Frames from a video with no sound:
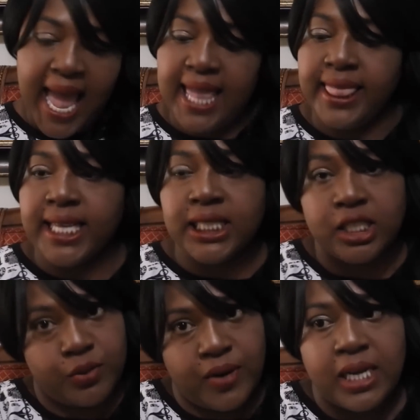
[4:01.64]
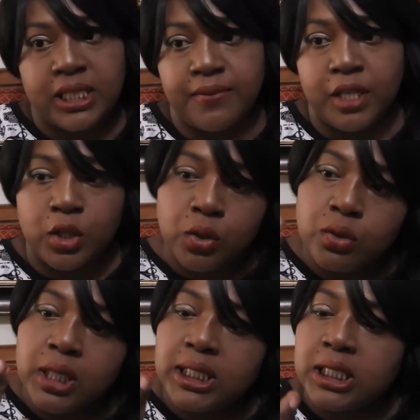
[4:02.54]
And this is relatively
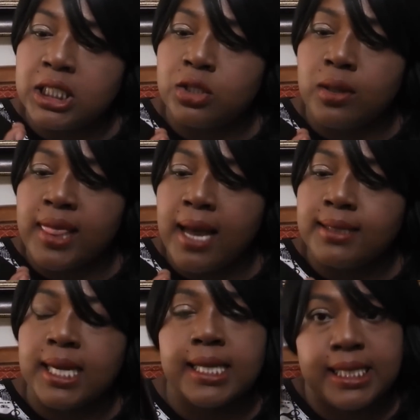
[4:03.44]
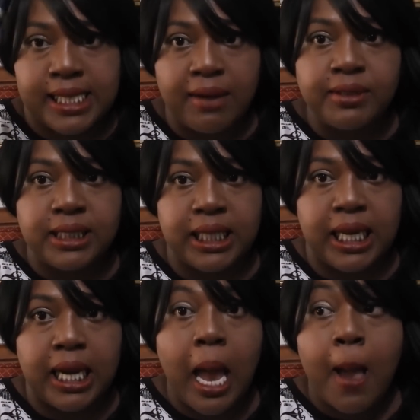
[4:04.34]
new. This is a
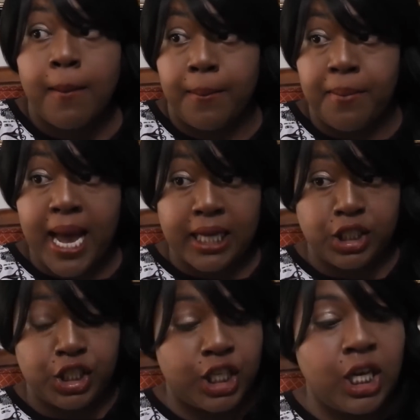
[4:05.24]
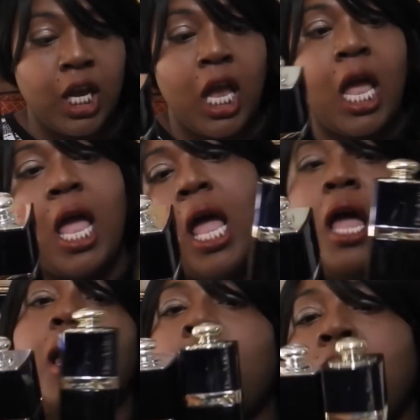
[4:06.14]
2017 batch.
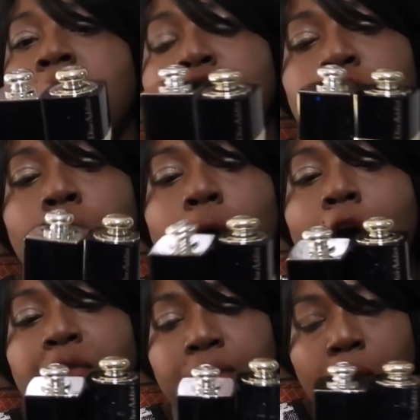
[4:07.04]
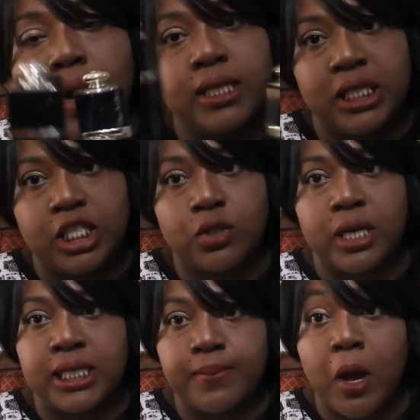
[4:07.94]
So, of course, this is
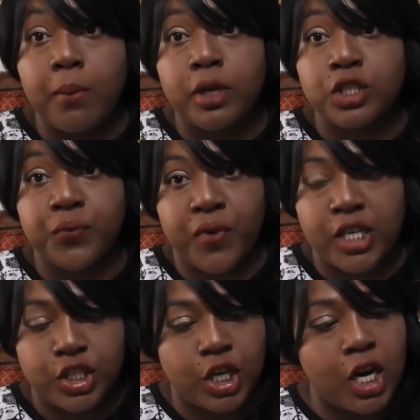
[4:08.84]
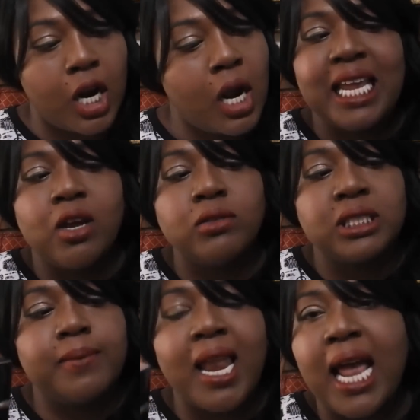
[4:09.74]
going to smell much fresher. They don't
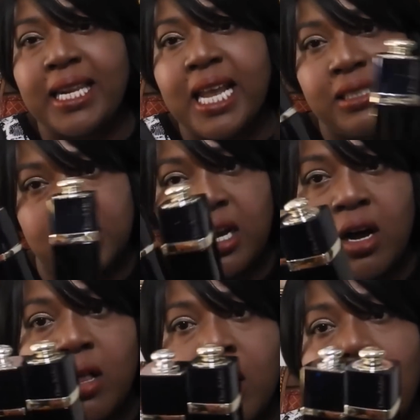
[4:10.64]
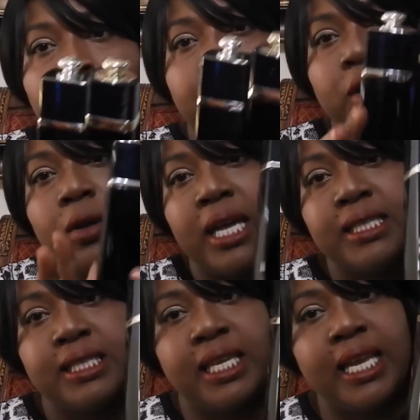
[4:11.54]
smell identical, but you
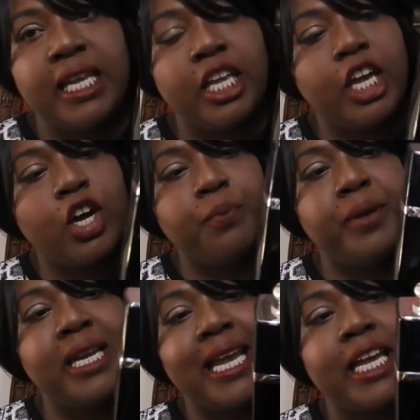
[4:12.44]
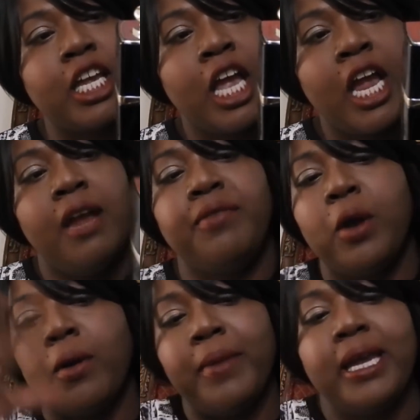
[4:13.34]
can see it could be like if
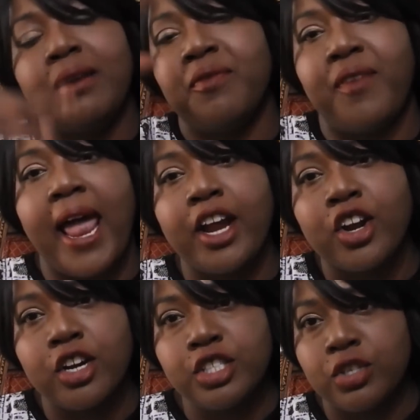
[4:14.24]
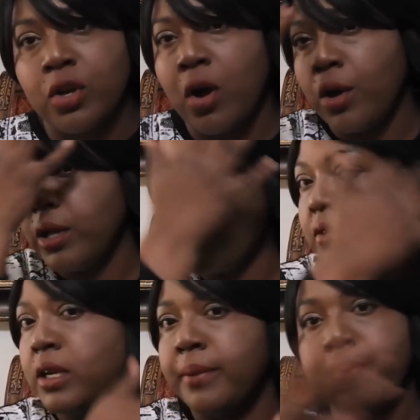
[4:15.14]
they were making flankers, you know how you
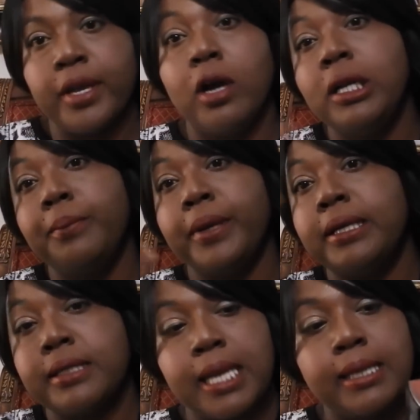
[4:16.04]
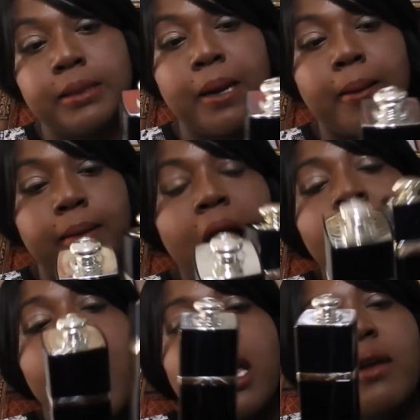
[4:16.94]
have Olympia, Olympia Intense, blah, blah, blah.
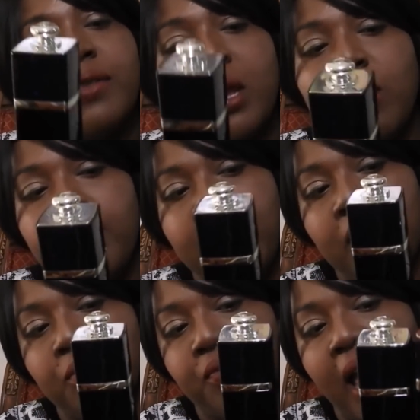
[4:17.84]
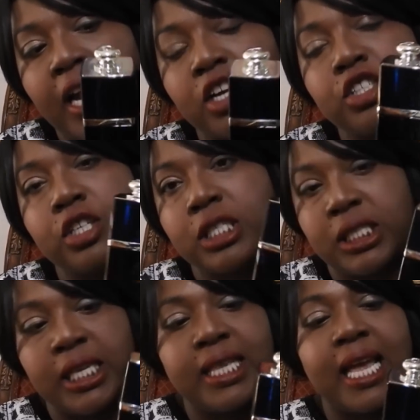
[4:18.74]
If they were making flankers, you could
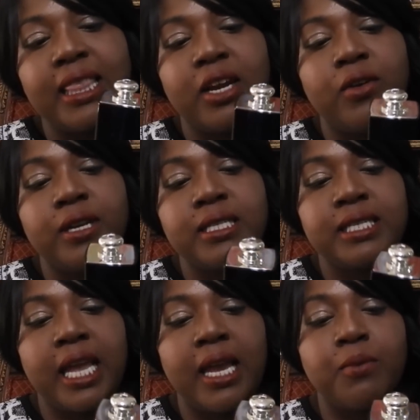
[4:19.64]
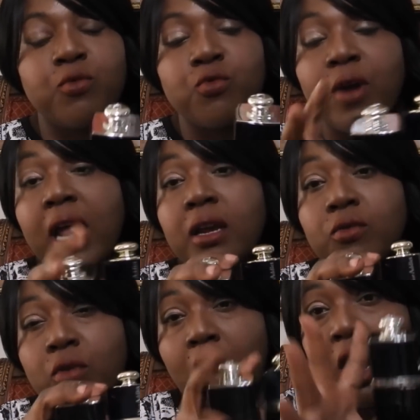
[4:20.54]
see that they're in the same
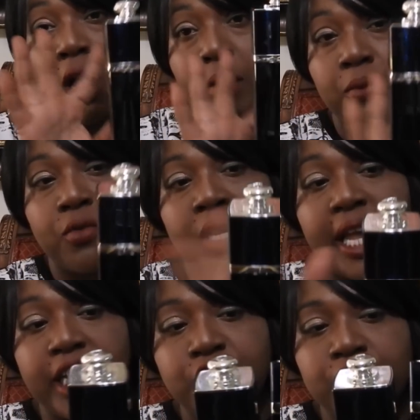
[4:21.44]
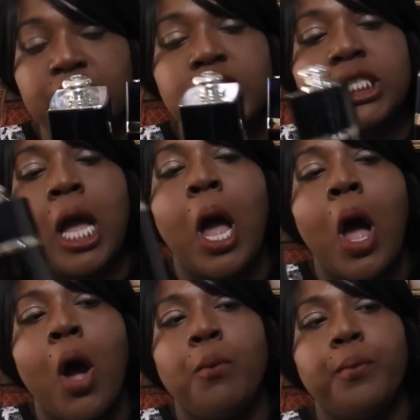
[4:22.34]
relations.
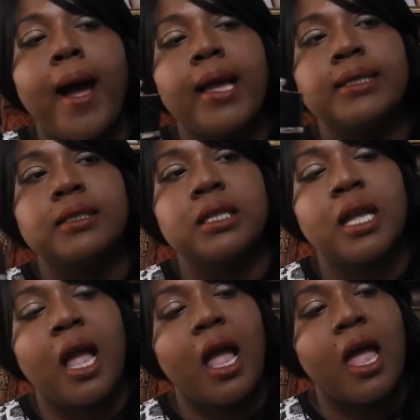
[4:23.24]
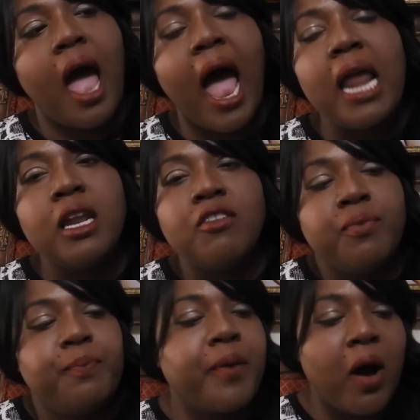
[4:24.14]
But I
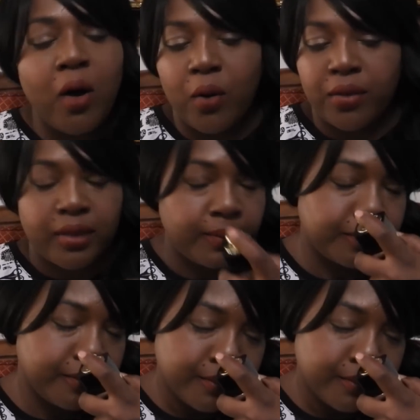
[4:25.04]
love both.